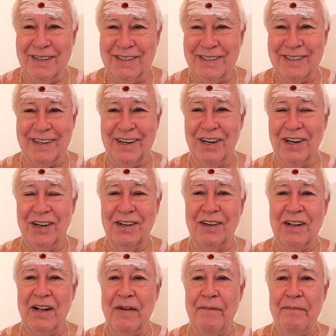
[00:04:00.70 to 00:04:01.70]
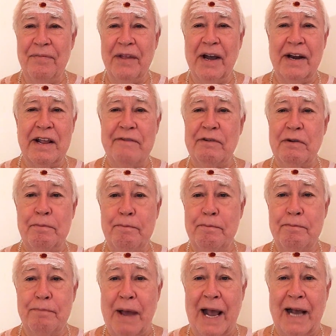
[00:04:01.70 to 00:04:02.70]
you know, not
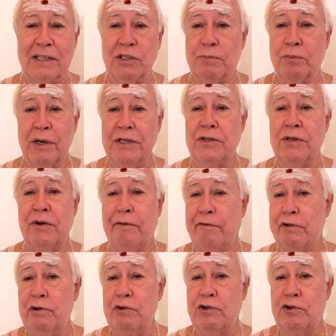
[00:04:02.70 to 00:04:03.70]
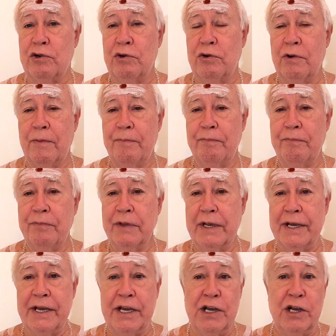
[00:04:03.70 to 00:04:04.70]
even past, present, future,
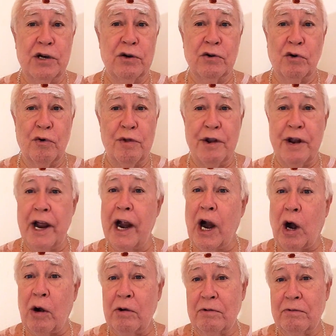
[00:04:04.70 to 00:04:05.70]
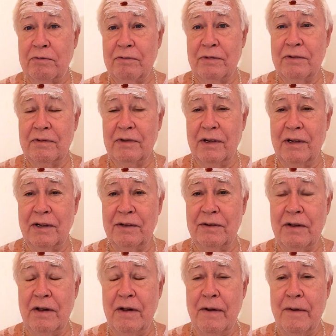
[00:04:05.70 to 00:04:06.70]
here or there, huh?
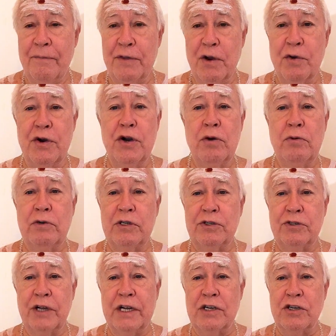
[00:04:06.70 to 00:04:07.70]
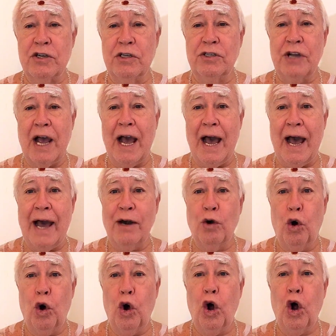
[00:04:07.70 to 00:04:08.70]
There are no distinctions at
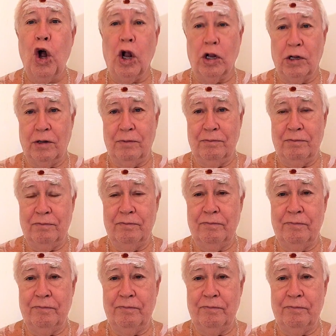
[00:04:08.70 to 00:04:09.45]
all.